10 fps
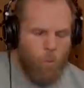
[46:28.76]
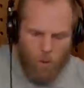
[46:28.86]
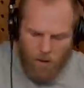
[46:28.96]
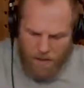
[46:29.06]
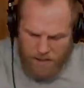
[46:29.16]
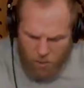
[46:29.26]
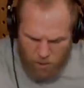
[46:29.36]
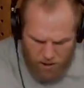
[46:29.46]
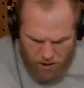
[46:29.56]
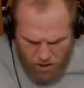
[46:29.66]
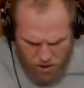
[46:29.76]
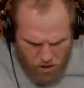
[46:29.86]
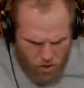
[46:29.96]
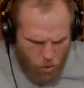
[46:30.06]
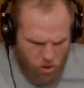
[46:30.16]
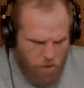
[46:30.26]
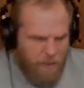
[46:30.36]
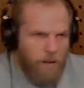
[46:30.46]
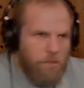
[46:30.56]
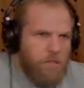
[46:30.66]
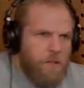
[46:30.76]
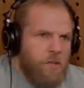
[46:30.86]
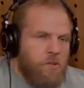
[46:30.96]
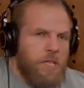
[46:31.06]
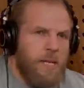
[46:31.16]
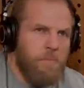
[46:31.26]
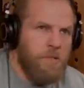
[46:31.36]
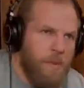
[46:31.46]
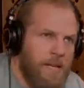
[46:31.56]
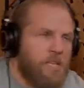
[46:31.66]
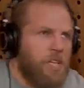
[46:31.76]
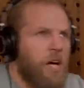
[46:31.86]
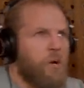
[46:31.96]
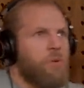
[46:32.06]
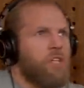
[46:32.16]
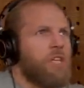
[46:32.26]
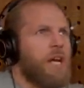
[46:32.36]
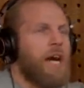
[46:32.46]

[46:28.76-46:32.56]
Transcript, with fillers: One of the things I wanted to, to talk to you about was you seem to be, as a coach,